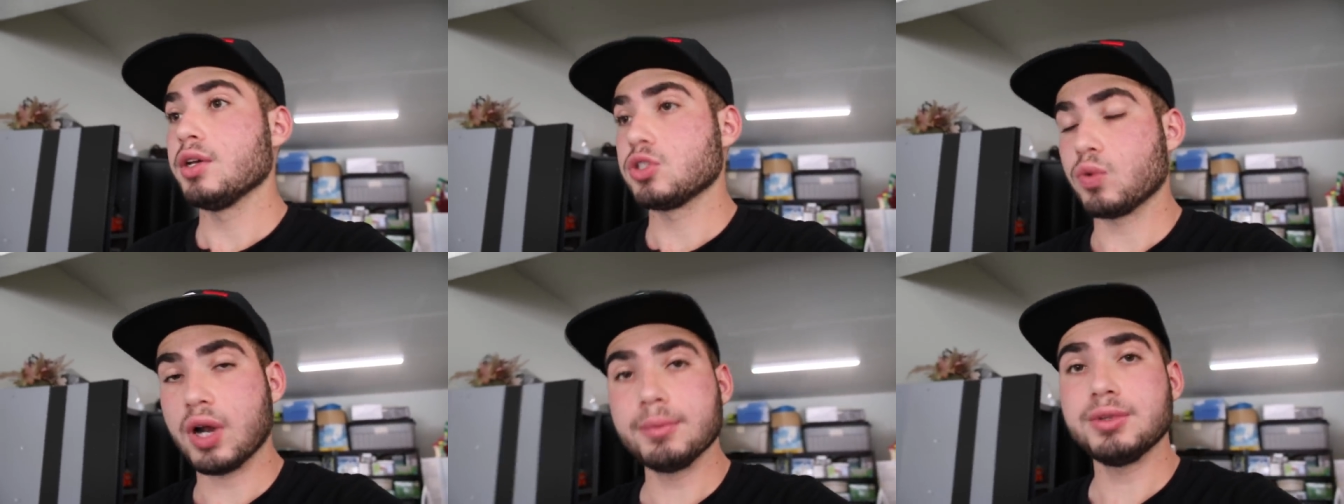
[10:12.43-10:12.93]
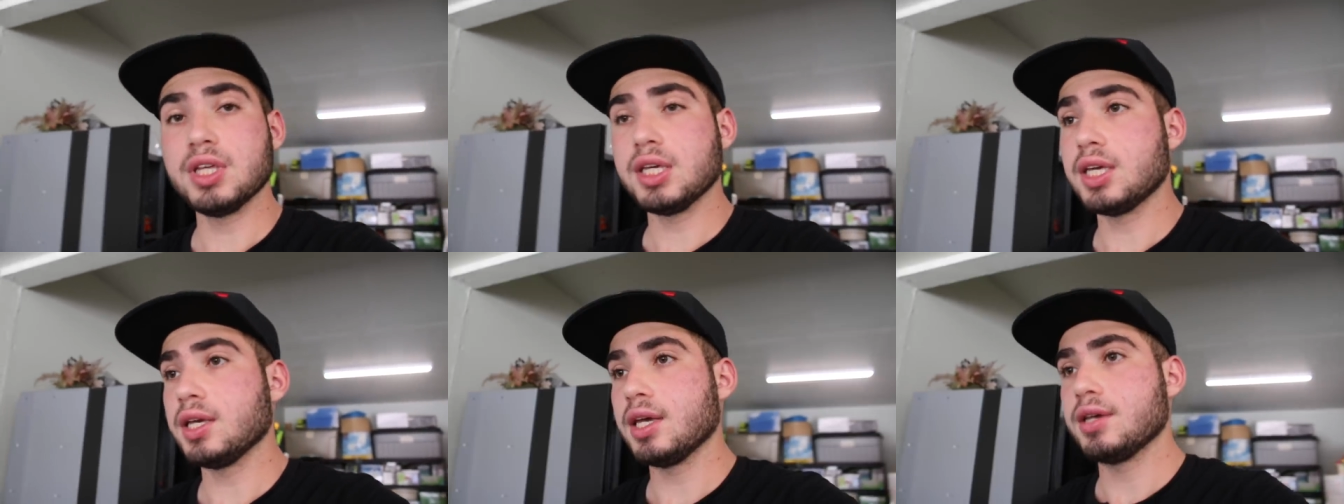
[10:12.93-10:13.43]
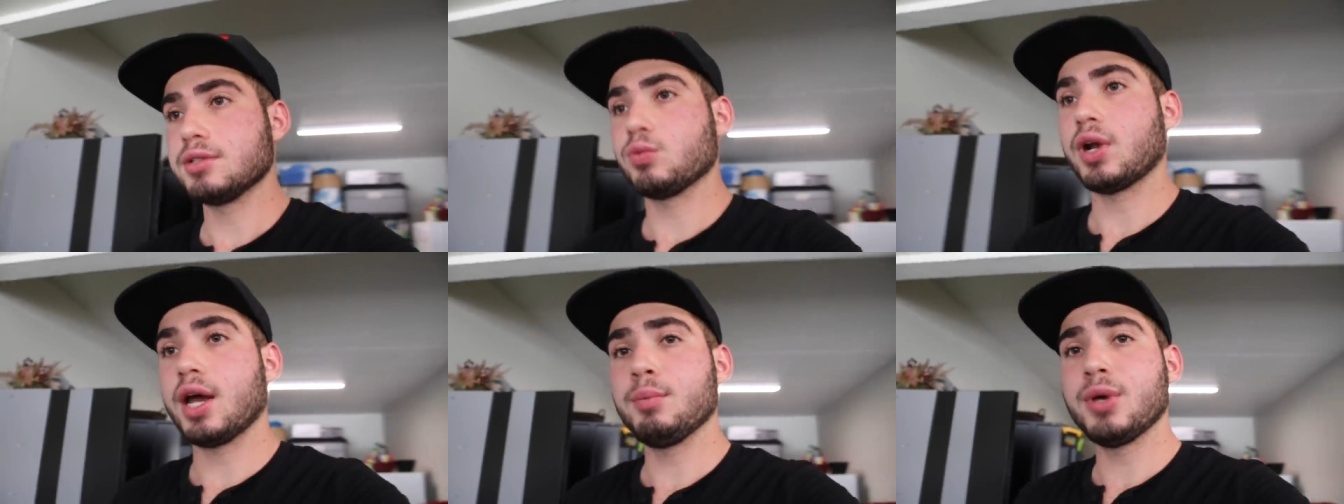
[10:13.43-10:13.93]
So what I'm thinking is
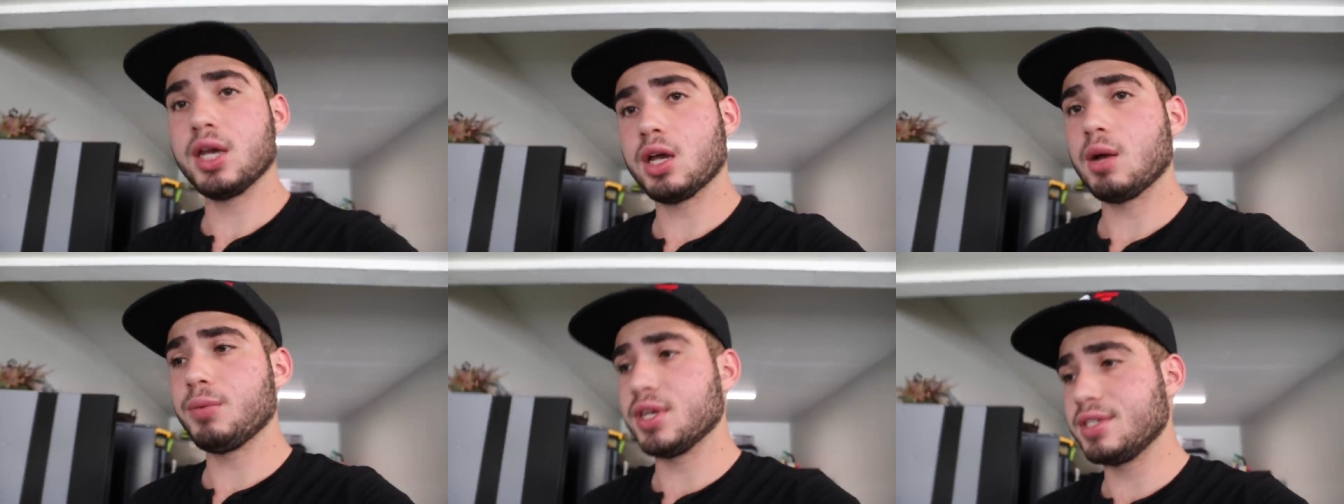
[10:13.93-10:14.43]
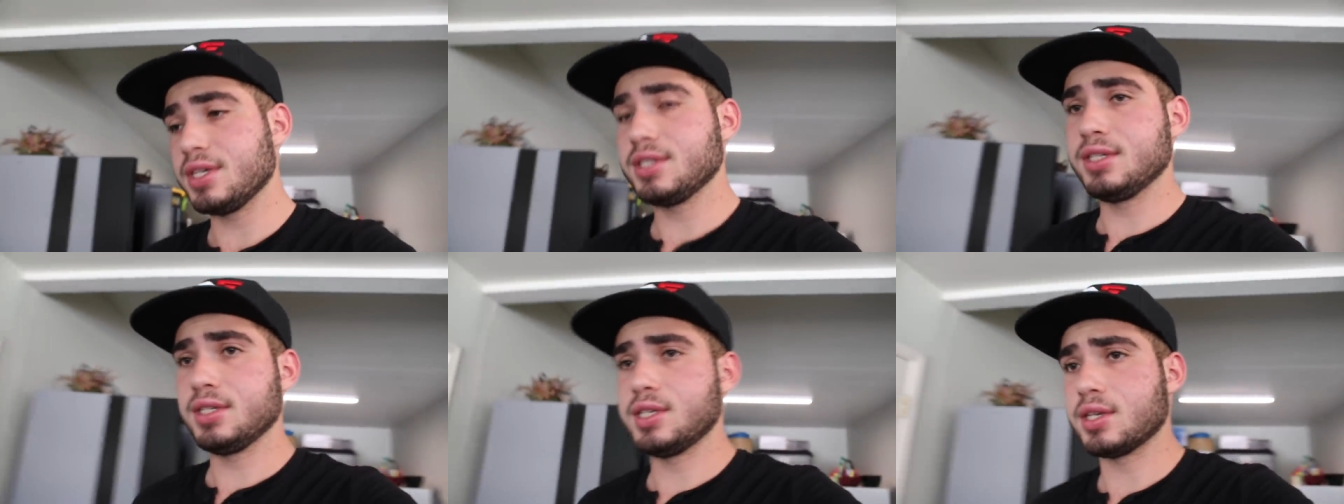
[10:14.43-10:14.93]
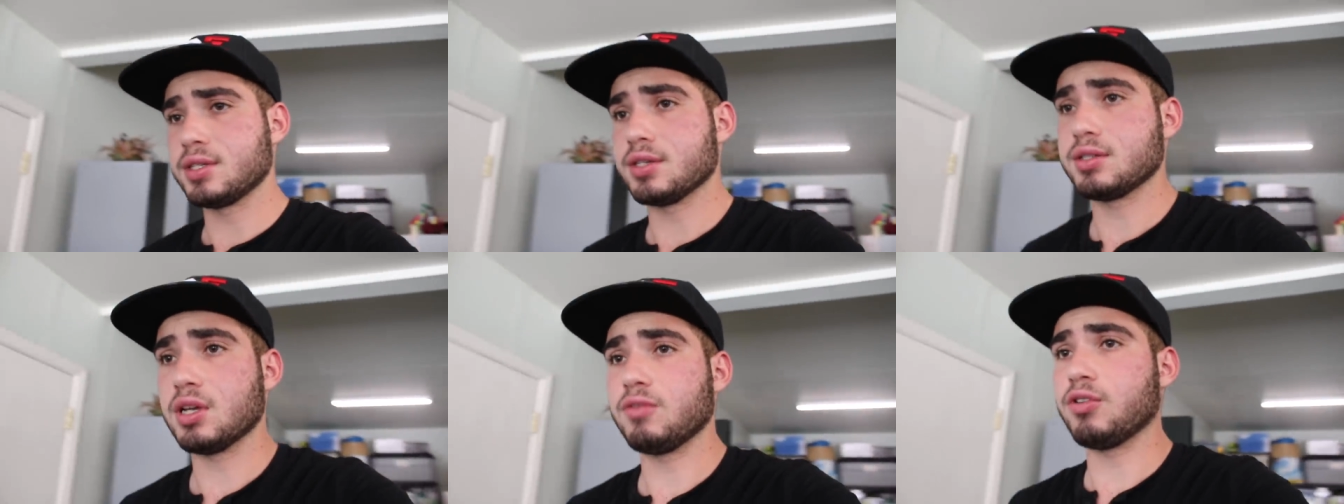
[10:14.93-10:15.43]
when I pick up a CCC
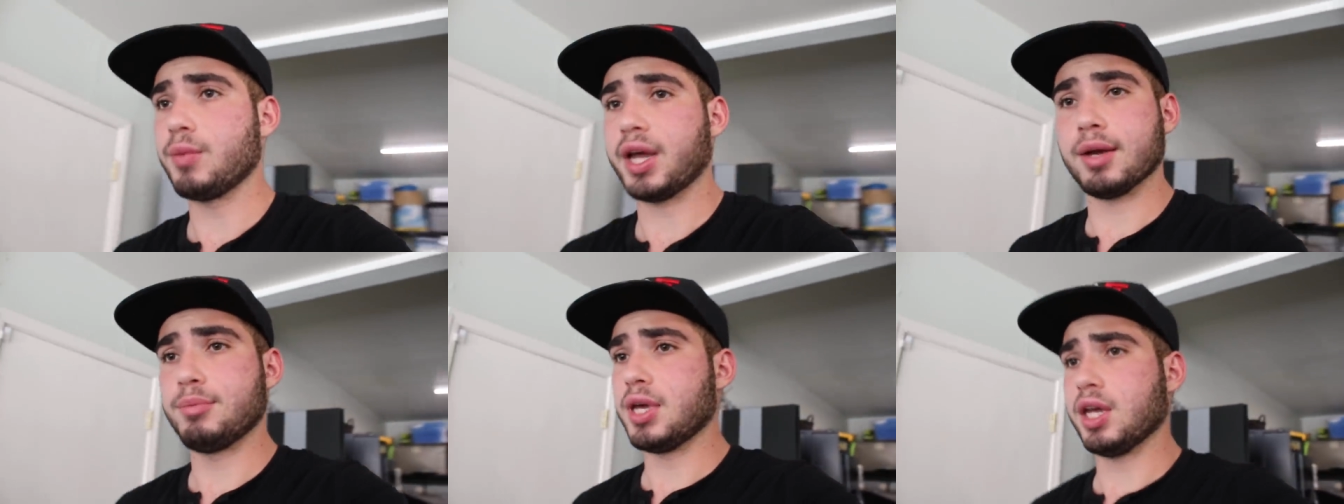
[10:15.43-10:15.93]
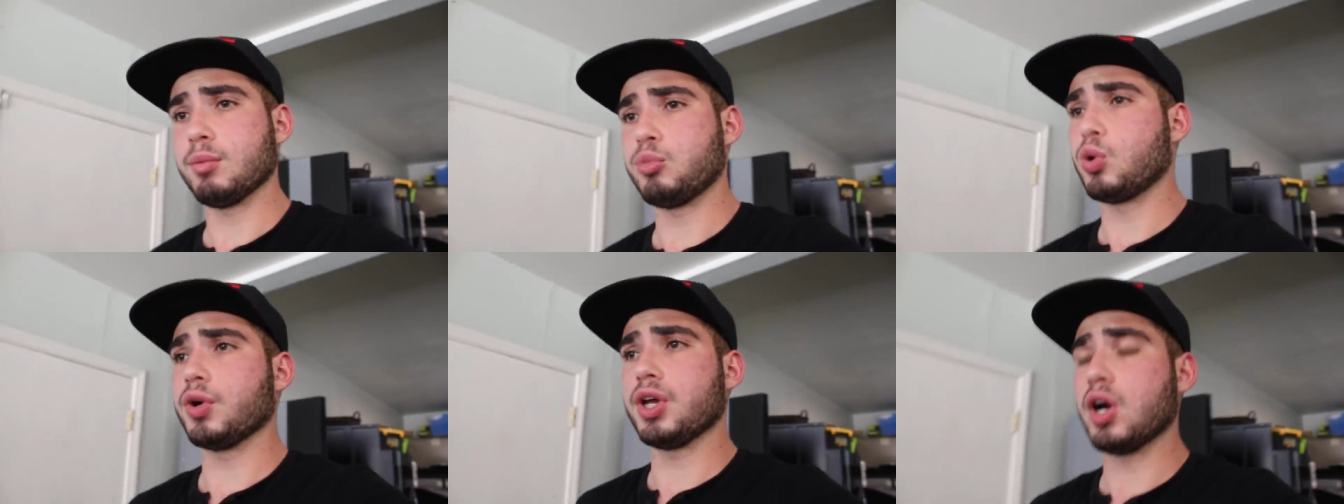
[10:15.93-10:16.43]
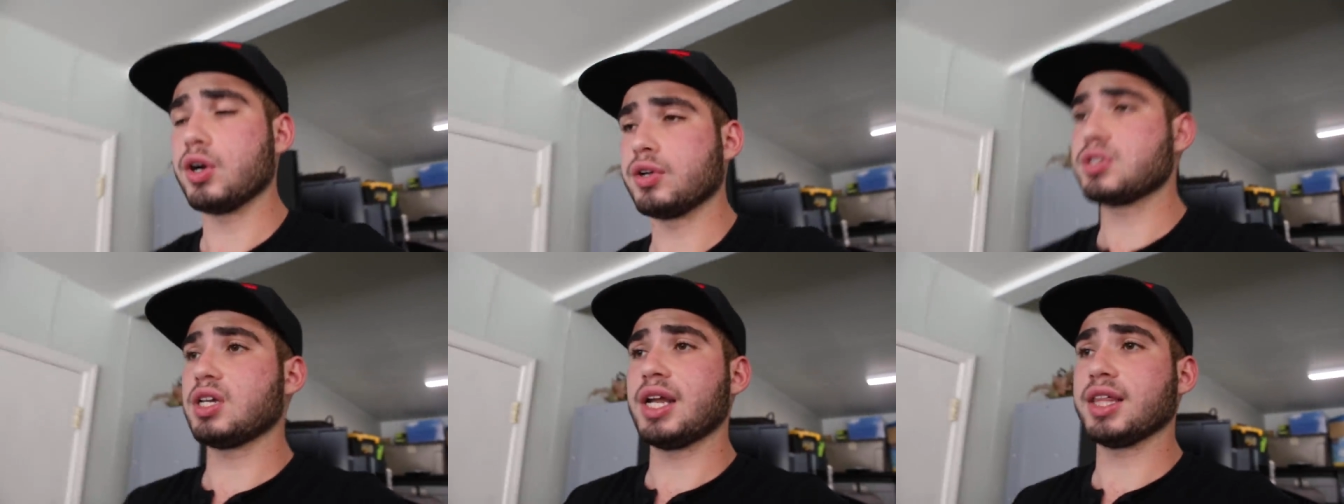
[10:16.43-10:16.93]
system from like a pick and pull yard
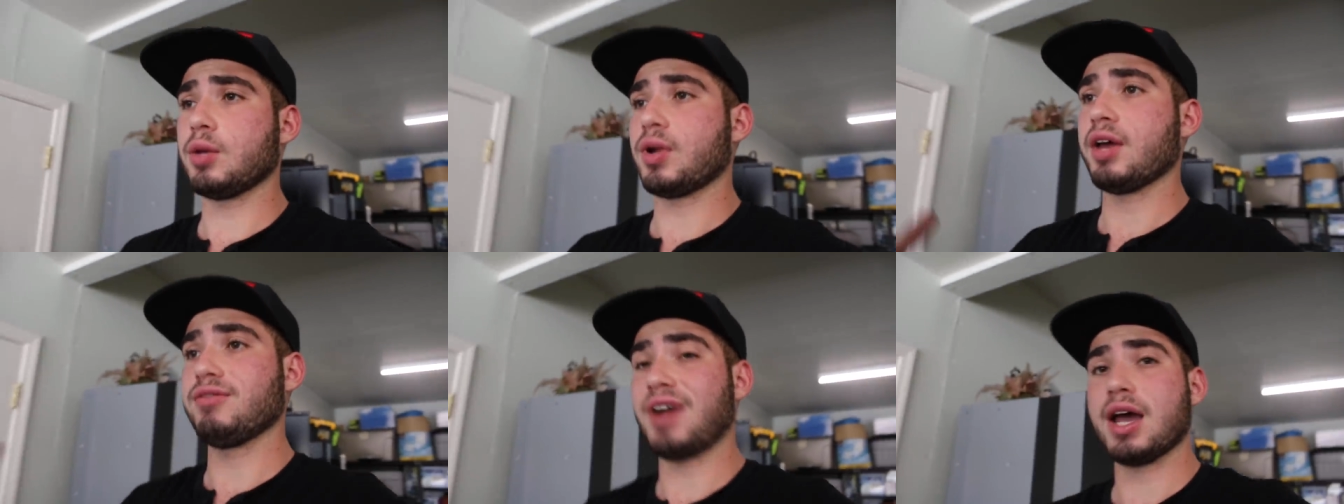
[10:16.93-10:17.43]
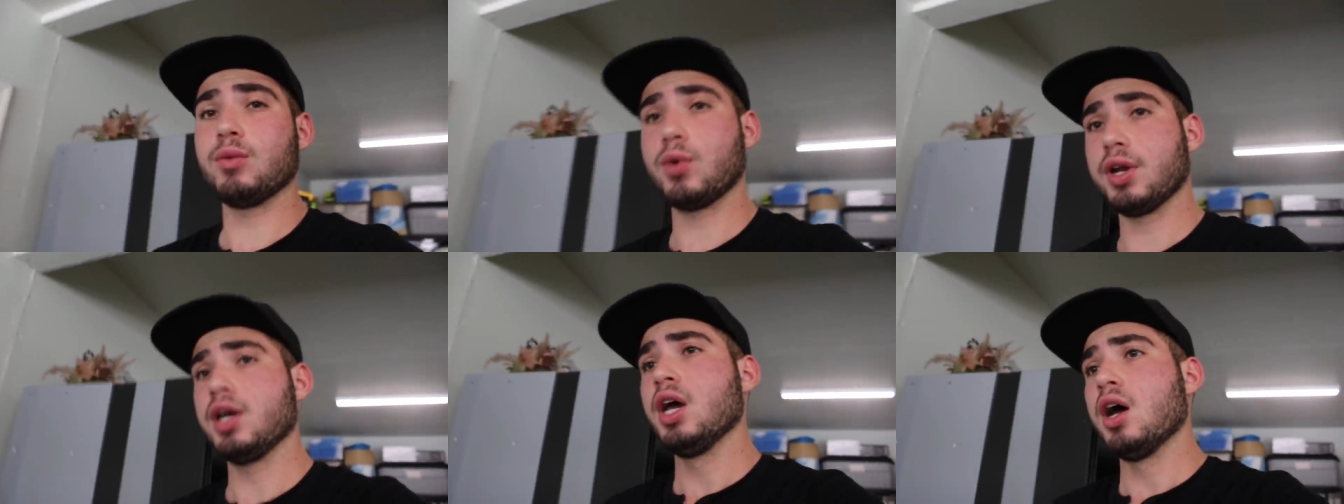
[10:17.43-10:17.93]
or something like that, when I find one